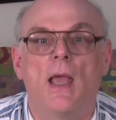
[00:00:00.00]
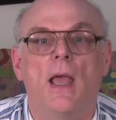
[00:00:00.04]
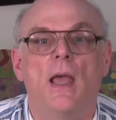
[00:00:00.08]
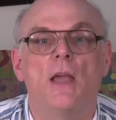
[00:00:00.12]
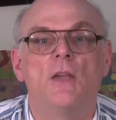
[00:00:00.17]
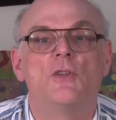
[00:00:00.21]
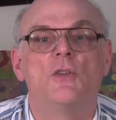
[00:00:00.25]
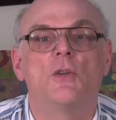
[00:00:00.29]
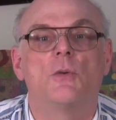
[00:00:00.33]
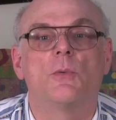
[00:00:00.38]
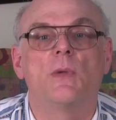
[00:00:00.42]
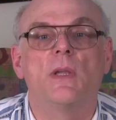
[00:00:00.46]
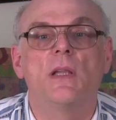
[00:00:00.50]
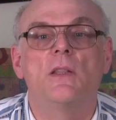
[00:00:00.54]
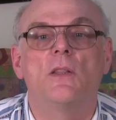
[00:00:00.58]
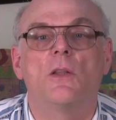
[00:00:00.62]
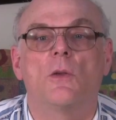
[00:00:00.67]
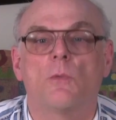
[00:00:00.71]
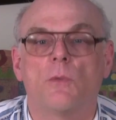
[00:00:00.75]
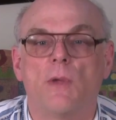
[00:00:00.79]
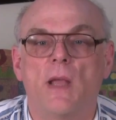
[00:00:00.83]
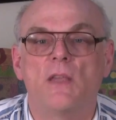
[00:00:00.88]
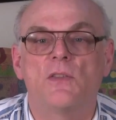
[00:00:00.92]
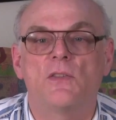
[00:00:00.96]
As you read
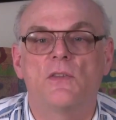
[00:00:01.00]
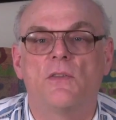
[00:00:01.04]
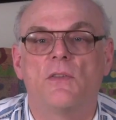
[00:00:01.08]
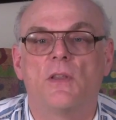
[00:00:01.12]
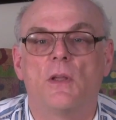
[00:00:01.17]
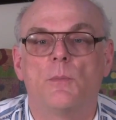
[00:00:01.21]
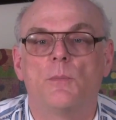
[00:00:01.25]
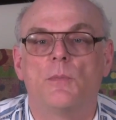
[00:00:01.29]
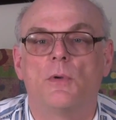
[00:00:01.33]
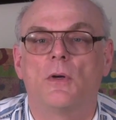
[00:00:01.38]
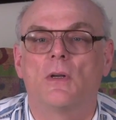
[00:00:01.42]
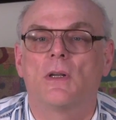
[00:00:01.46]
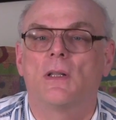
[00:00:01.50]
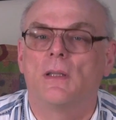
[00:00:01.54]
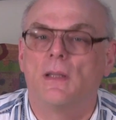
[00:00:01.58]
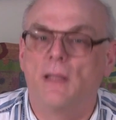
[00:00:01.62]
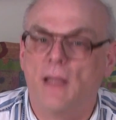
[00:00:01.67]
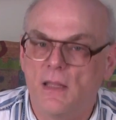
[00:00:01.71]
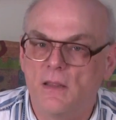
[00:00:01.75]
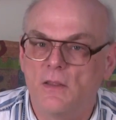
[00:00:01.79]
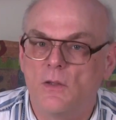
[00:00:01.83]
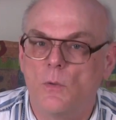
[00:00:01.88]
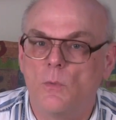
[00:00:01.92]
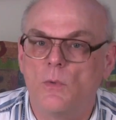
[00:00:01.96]
the rest of their book,
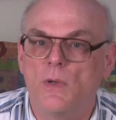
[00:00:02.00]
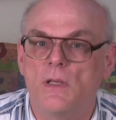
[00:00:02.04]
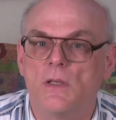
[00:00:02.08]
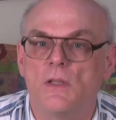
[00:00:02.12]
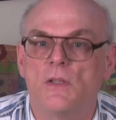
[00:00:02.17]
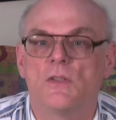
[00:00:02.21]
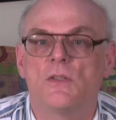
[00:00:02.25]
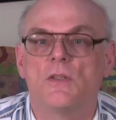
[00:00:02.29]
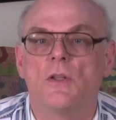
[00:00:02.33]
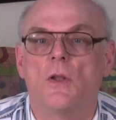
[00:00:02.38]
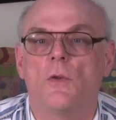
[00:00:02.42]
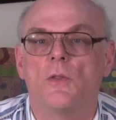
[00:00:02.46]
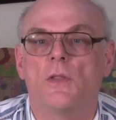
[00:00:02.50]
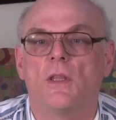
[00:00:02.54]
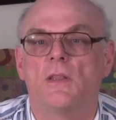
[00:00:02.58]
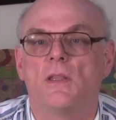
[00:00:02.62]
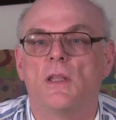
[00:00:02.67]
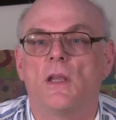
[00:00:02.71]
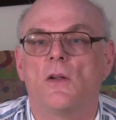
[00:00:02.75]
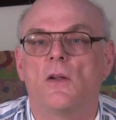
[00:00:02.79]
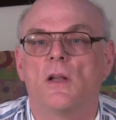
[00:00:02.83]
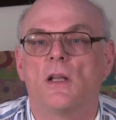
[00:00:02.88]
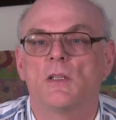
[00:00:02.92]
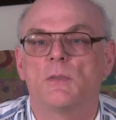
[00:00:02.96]
let the witness know that
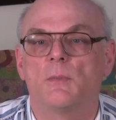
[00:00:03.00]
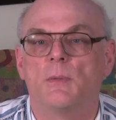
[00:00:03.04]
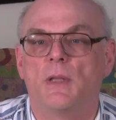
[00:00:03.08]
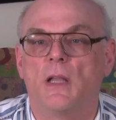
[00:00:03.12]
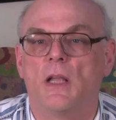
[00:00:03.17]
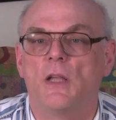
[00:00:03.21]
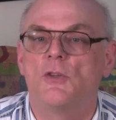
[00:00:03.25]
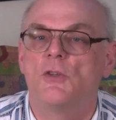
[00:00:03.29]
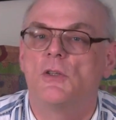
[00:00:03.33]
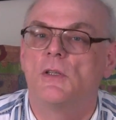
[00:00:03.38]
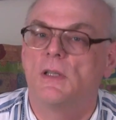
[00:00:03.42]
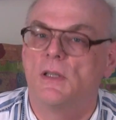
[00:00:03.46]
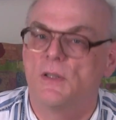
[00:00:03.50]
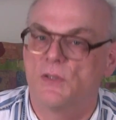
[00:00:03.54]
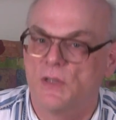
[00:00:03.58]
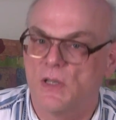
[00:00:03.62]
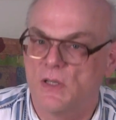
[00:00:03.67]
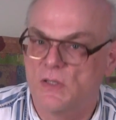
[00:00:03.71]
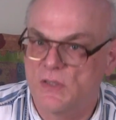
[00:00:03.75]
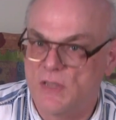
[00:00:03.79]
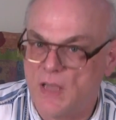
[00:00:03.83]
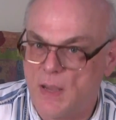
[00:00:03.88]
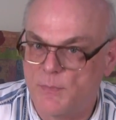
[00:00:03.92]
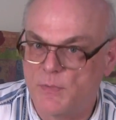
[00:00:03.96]
their explanation is
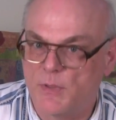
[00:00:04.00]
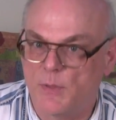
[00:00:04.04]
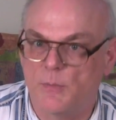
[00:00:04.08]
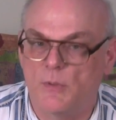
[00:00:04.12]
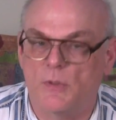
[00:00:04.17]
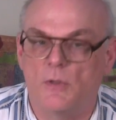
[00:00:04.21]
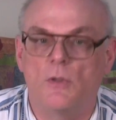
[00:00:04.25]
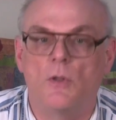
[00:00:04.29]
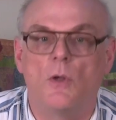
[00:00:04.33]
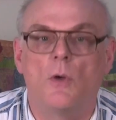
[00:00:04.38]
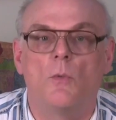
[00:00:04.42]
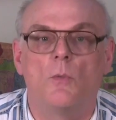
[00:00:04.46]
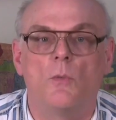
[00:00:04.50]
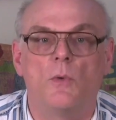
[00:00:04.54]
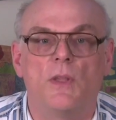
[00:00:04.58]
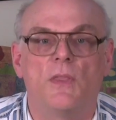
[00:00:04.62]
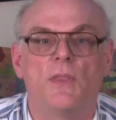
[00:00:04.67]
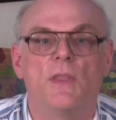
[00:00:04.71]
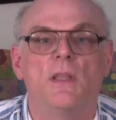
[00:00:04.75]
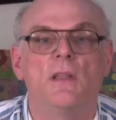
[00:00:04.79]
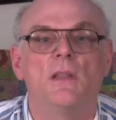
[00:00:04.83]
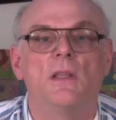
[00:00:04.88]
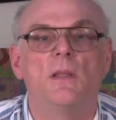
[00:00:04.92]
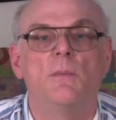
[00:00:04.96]
acceptable
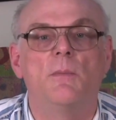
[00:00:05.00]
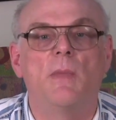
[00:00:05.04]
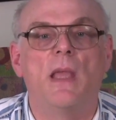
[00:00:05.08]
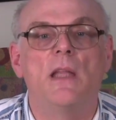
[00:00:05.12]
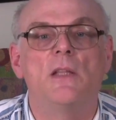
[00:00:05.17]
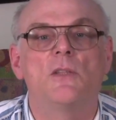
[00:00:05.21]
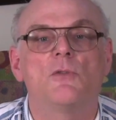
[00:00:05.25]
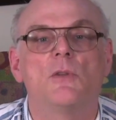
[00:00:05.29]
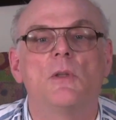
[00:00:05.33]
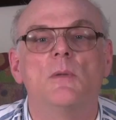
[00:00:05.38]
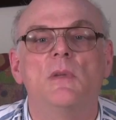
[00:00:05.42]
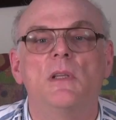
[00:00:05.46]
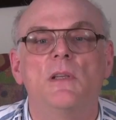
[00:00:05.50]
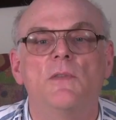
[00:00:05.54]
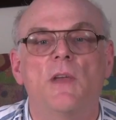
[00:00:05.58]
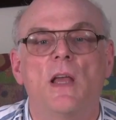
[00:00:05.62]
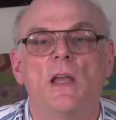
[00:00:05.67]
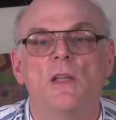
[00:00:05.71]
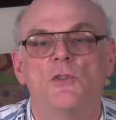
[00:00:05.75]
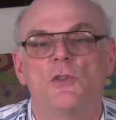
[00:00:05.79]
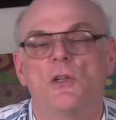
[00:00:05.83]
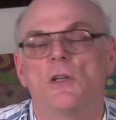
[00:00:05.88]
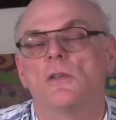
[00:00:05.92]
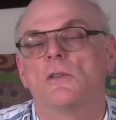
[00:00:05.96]
within the mainstream
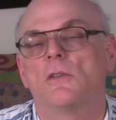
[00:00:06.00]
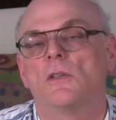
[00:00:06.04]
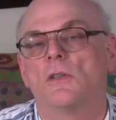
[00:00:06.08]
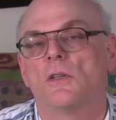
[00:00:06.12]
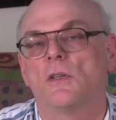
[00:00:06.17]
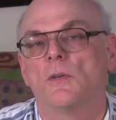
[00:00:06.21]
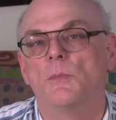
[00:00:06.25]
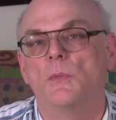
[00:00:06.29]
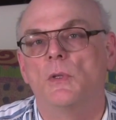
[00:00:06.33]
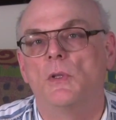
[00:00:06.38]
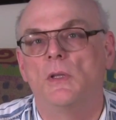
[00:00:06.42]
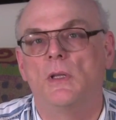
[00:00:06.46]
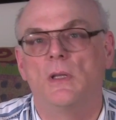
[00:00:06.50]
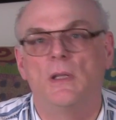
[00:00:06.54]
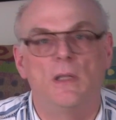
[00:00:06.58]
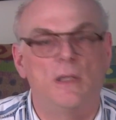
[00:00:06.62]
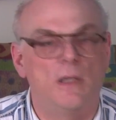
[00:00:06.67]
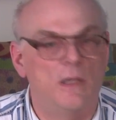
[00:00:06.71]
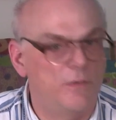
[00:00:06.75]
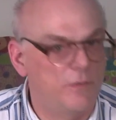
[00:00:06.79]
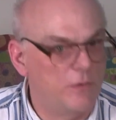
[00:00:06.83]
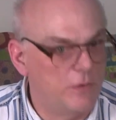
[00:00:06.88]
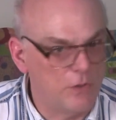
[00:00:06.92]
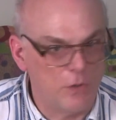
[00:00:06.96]
evangelical community,
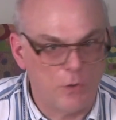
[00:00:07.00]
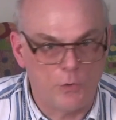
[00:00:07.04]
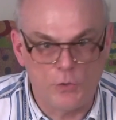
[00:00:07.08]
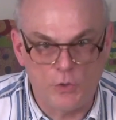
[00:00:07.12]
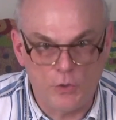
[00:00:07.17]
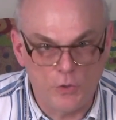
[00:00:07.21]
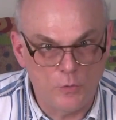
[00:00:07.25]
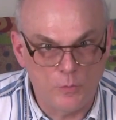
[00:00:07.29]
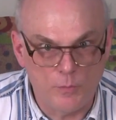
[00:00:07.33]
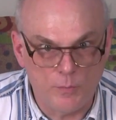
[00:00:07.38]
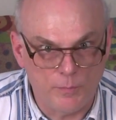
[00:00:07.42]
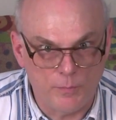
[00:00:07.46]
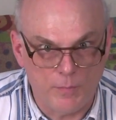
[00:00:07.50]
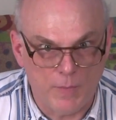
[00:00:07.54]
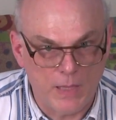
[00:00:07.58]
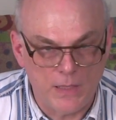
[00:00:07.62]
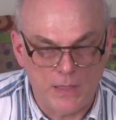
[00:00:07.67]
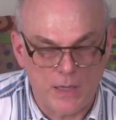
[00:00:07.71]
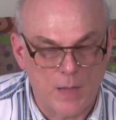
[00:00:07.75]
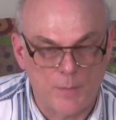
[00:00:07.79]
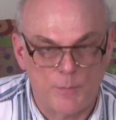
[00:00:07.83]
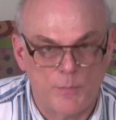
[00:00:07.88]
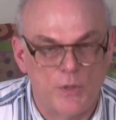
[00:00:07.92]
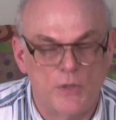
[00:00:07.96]
even though you may
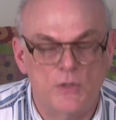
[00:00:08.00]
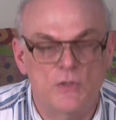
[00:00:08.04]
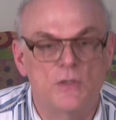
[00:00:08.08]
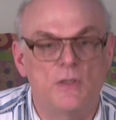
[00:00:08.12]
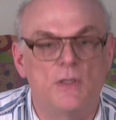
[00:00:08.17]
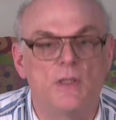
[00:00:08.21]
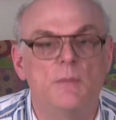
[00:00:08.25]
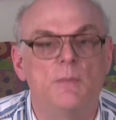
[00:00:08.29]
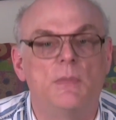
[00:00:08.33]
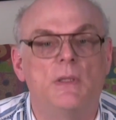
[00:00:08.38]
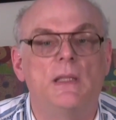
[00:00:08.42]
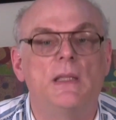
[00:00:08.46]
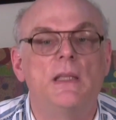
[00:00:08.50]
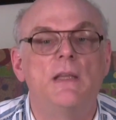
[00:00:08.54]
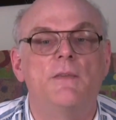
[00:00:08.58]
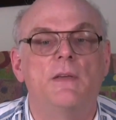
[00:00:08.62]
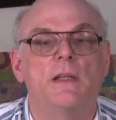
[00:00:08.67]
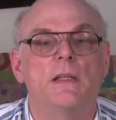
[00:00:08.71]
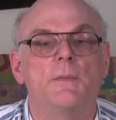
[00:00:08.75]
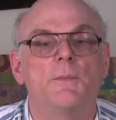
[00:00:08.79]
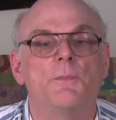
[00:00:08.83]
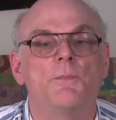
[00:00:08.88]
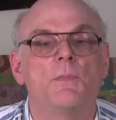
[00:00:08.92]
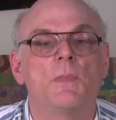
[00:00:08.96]
not personally believe
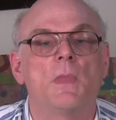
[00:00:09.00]
it.